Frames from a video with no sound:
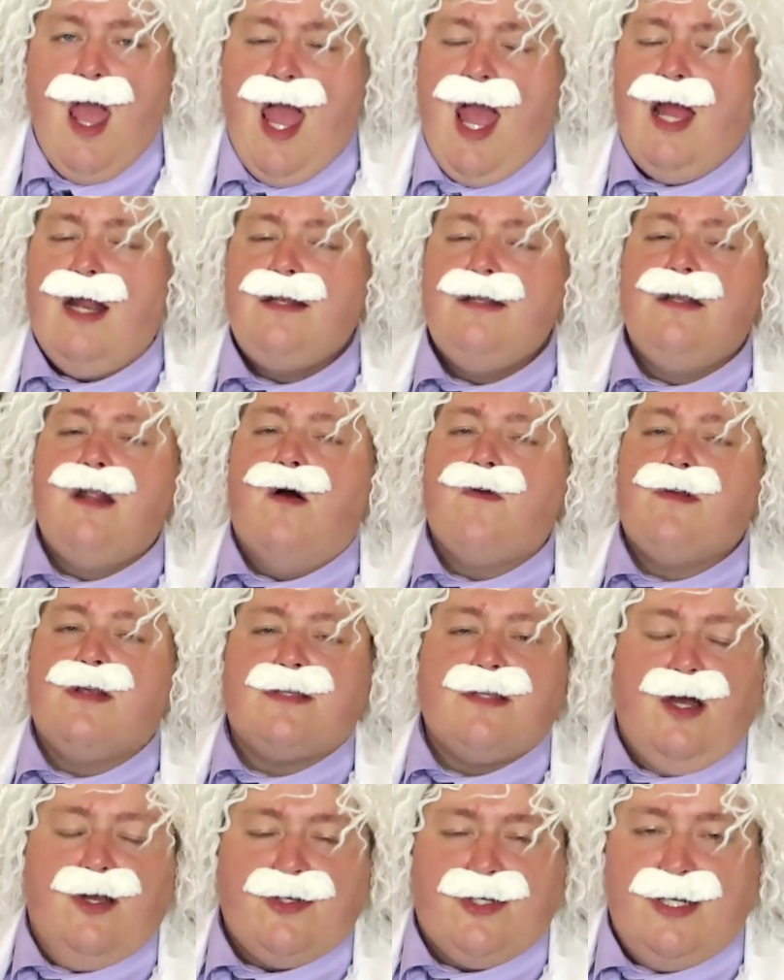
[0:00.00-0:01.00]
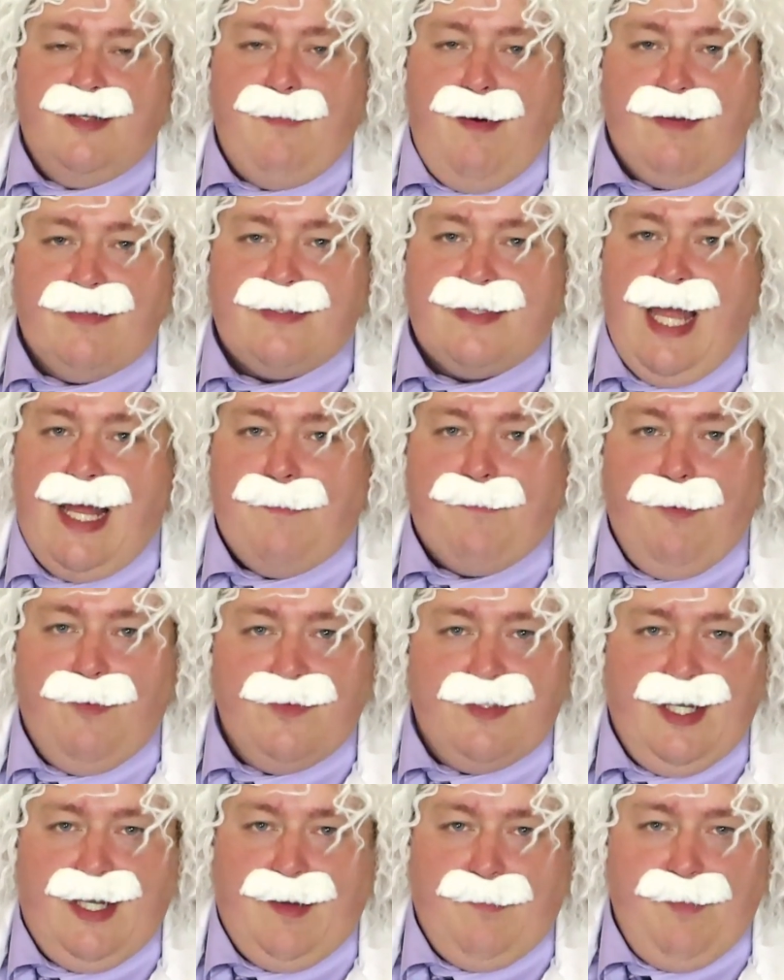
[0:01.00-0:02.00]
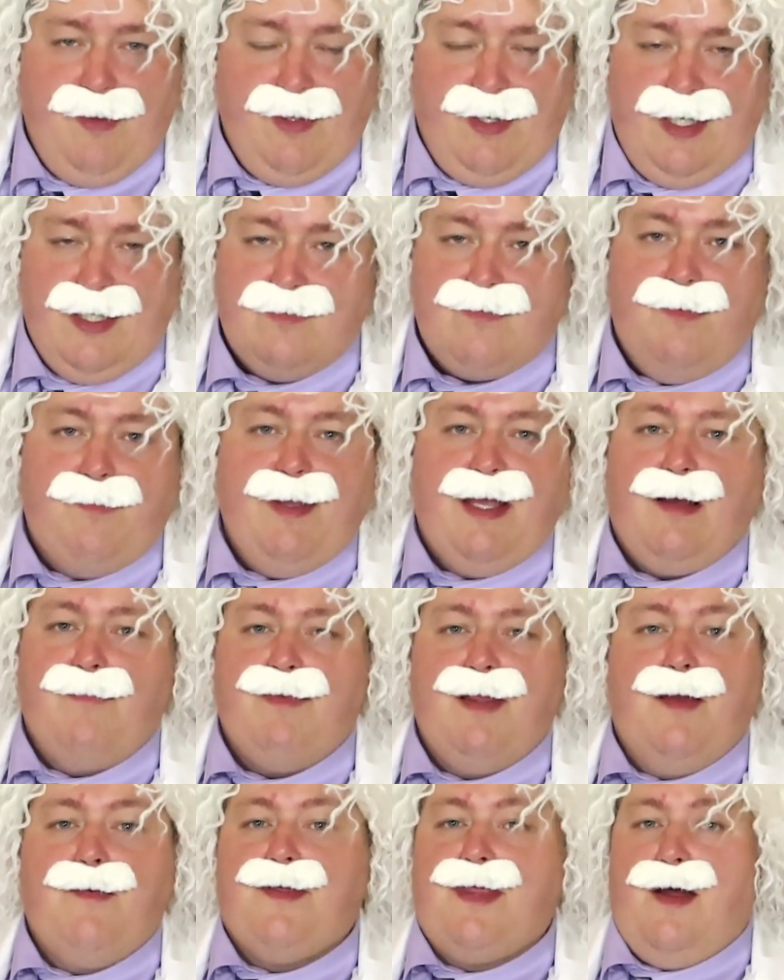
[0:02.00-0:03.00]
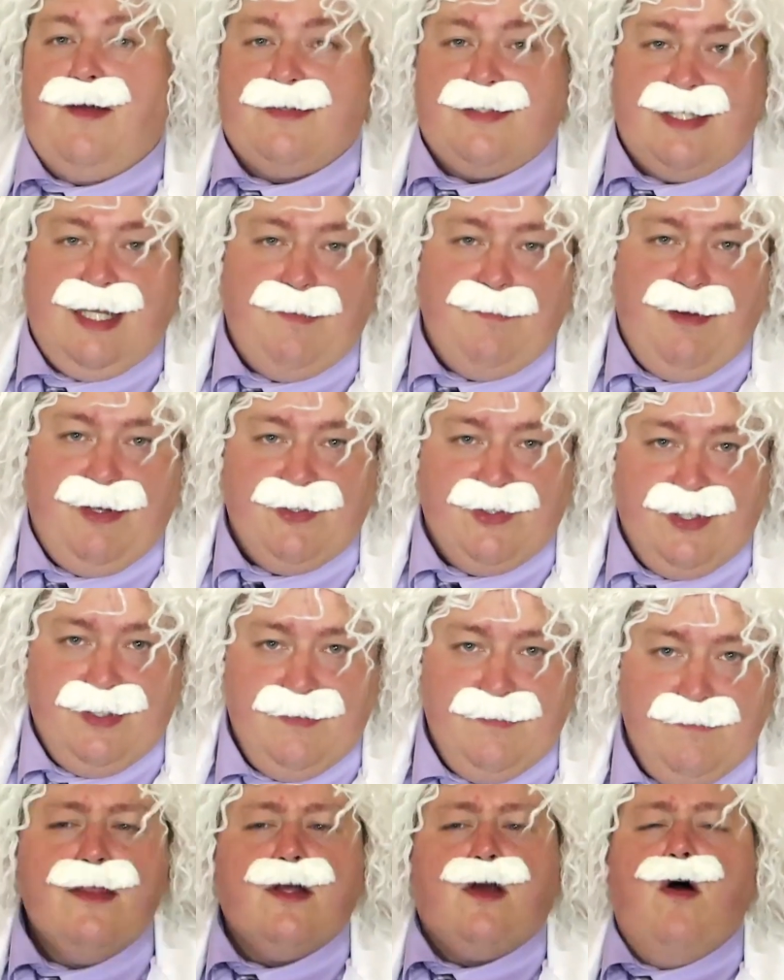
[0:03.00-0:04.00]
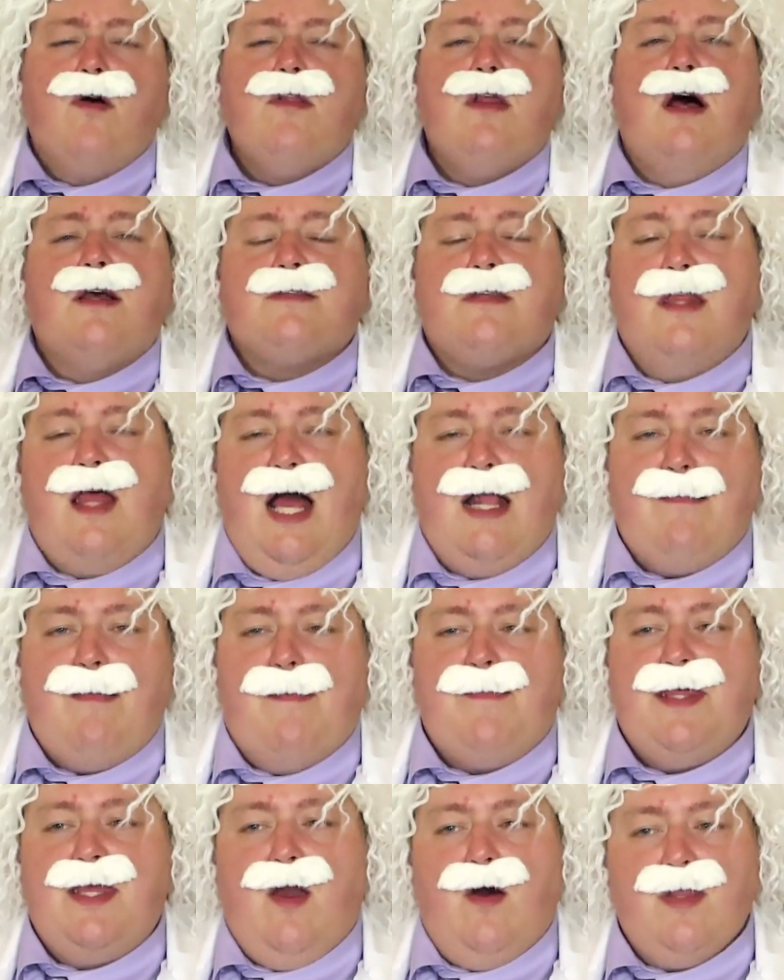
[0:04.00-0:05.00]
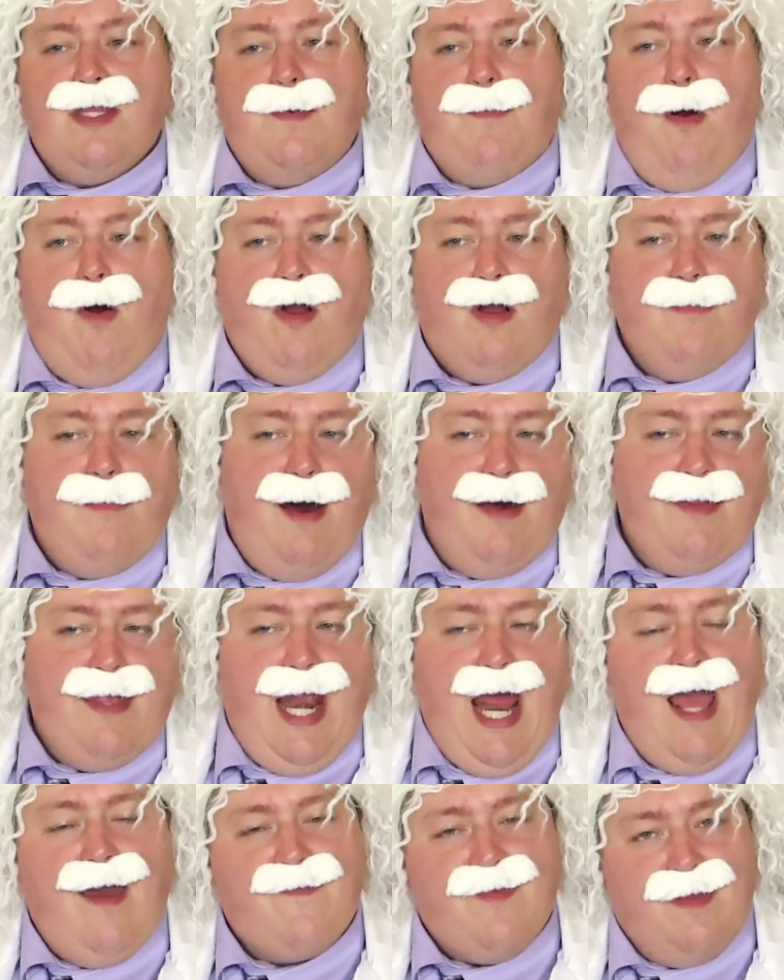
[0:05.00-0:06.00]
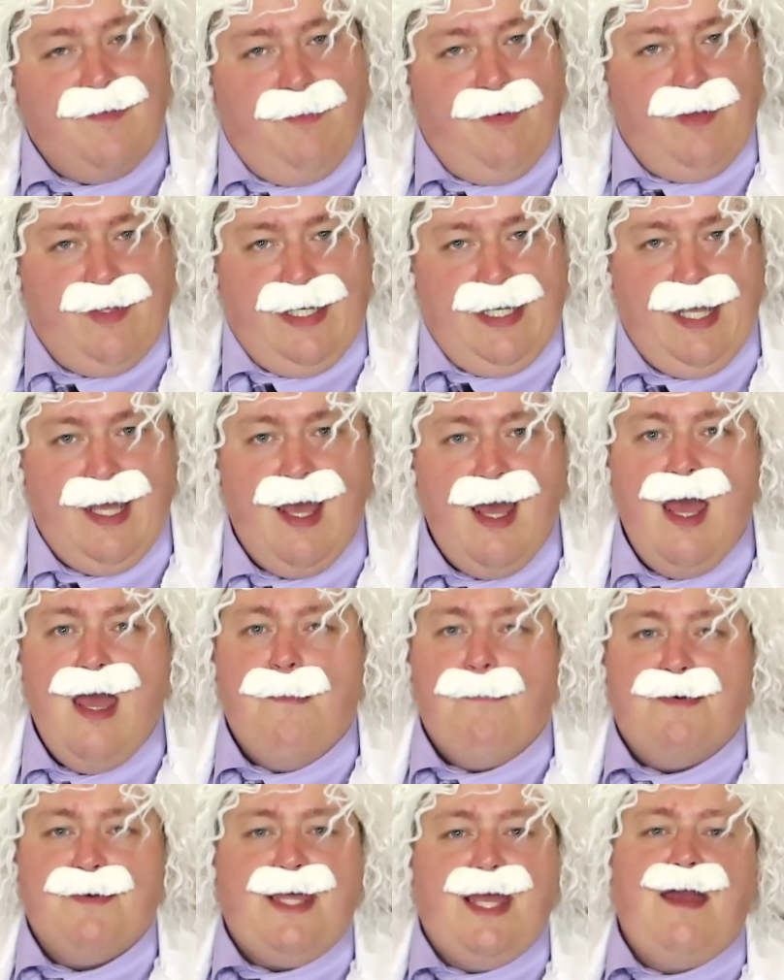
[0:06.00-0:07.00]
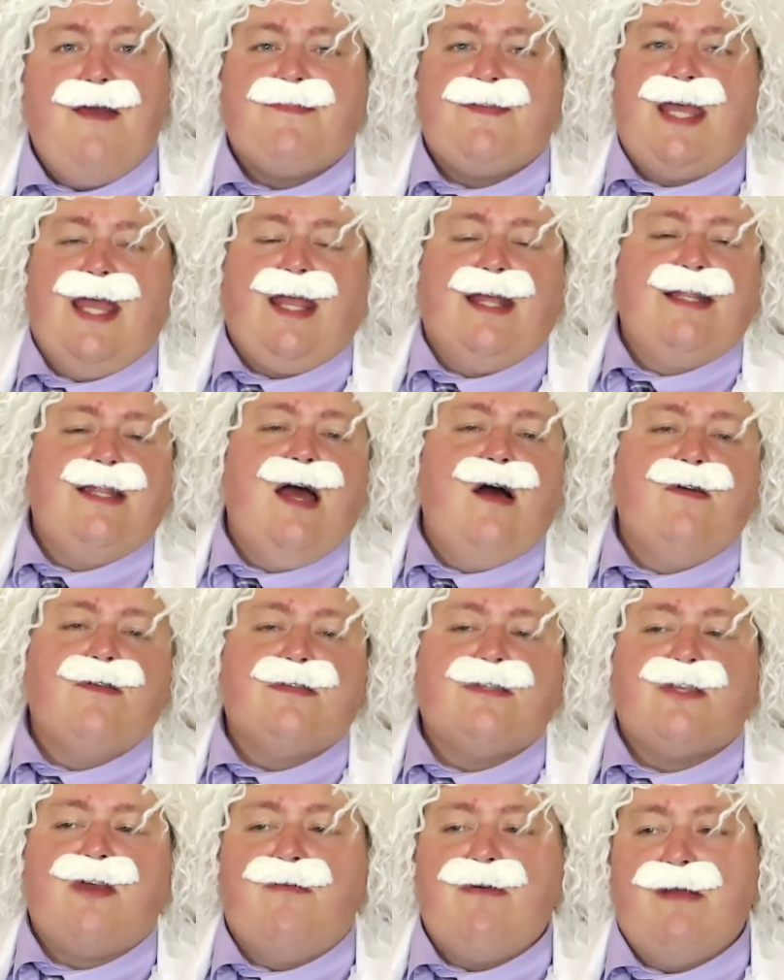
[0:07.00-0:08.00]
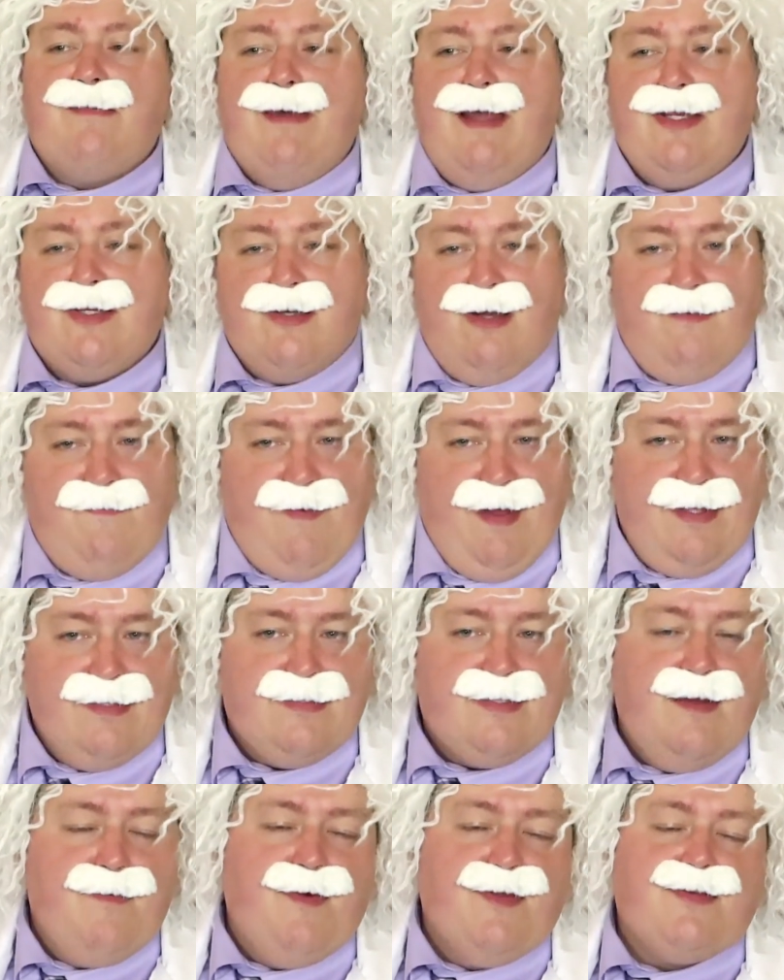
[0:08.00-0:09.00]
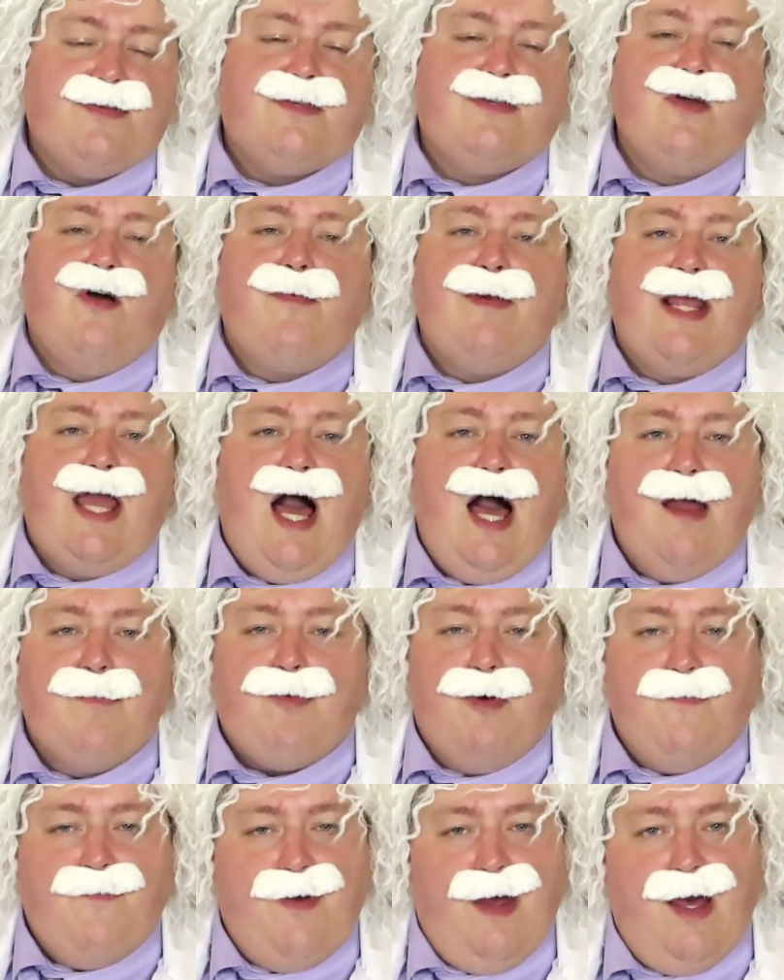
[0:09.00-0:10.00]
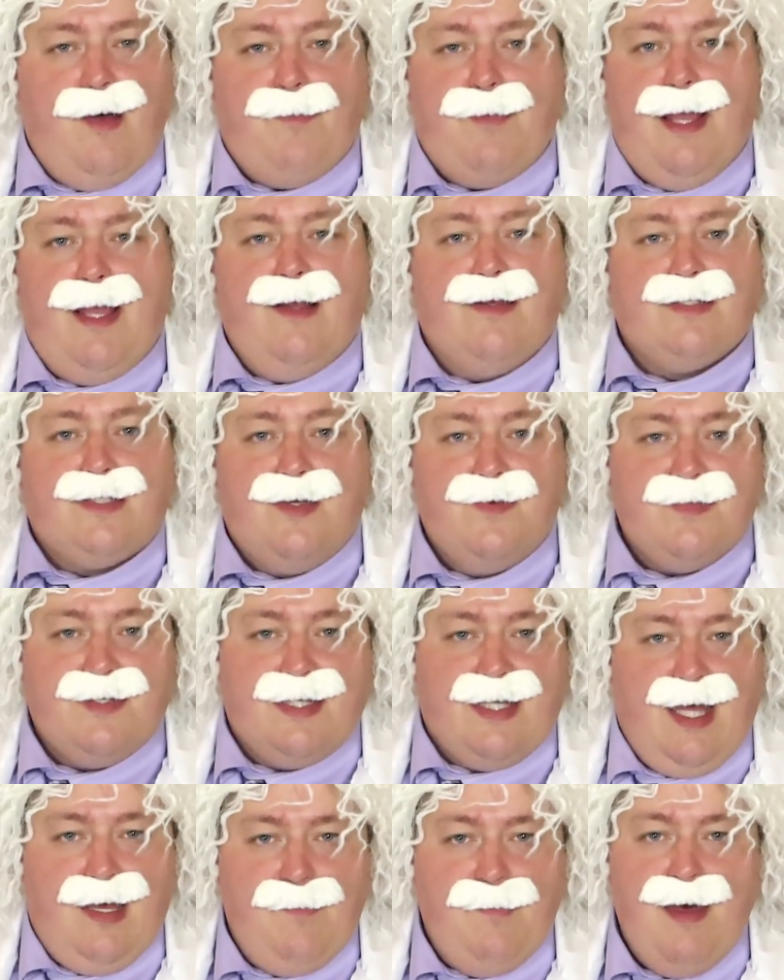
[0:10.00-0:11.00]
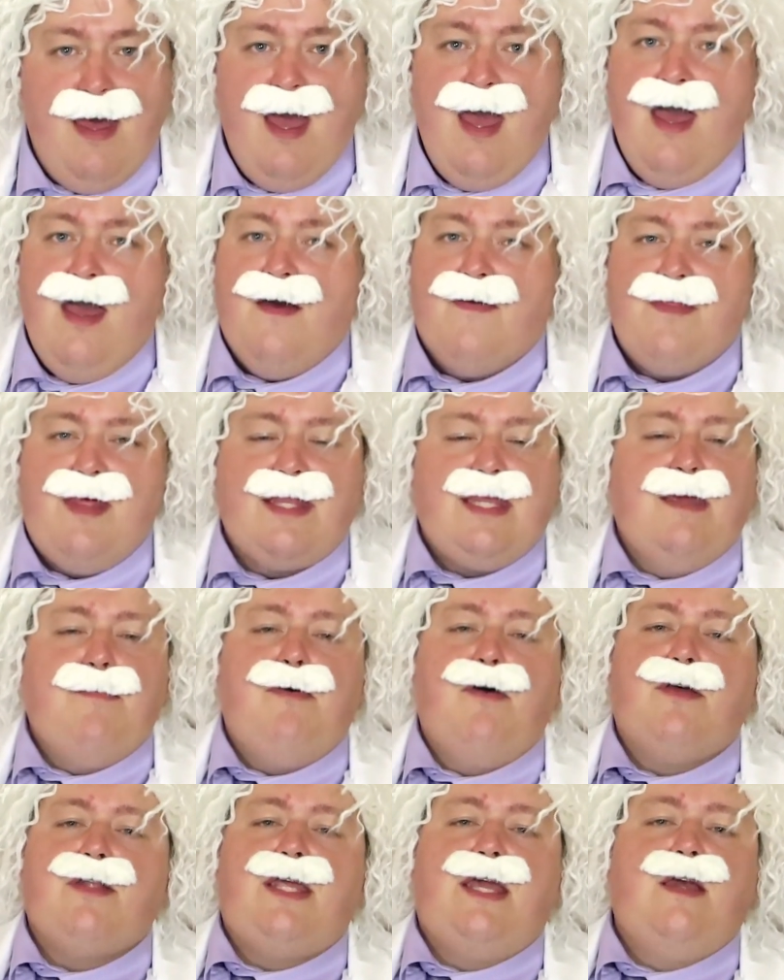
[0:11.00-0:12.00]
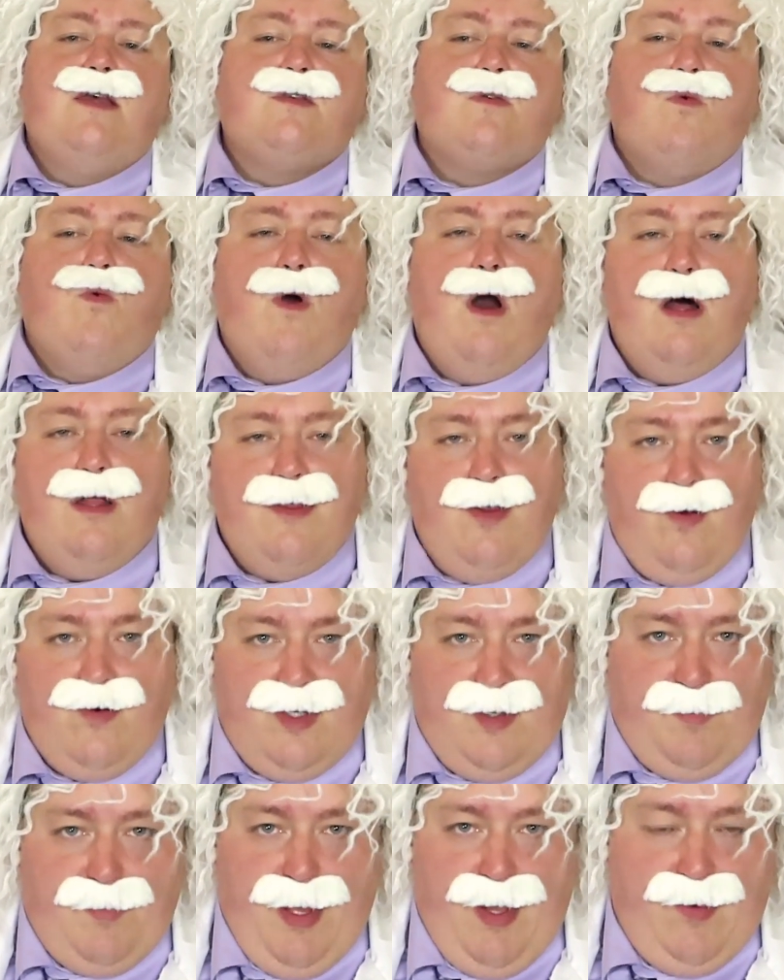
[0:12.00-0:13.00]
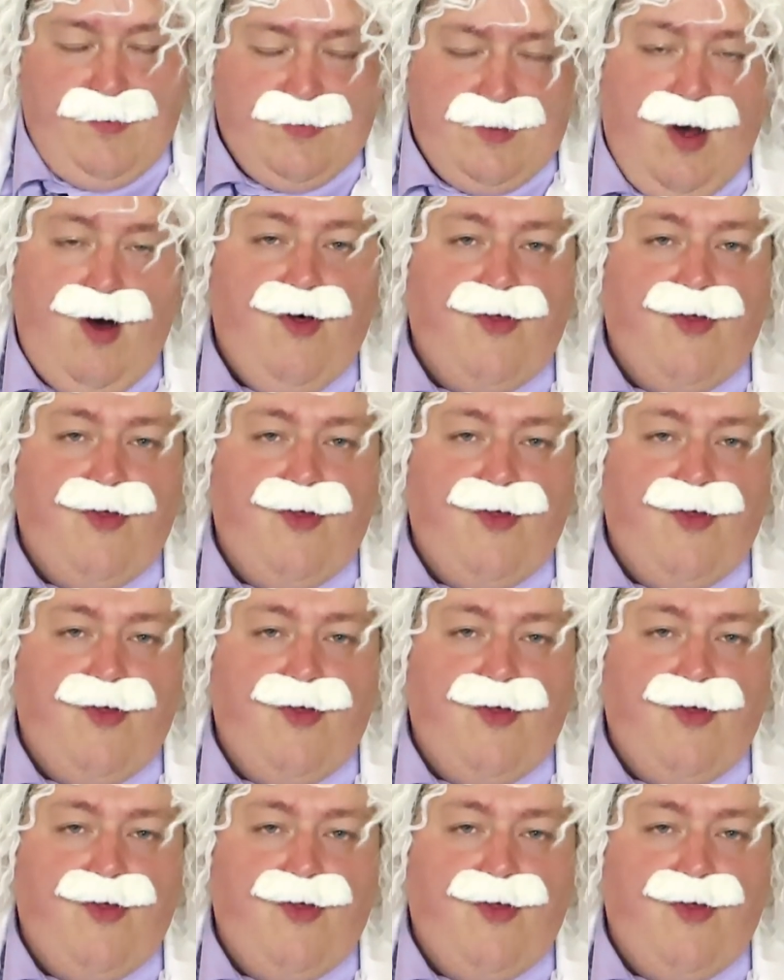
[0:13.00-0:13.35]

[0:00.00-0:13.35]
And no discussion about stat boosting abilities would be complete without Steam Engine. The Colossal line may be the only Pokemon that have the ability, but they have taken down so many major events with so many high-profile players using them that the ability is well known to players all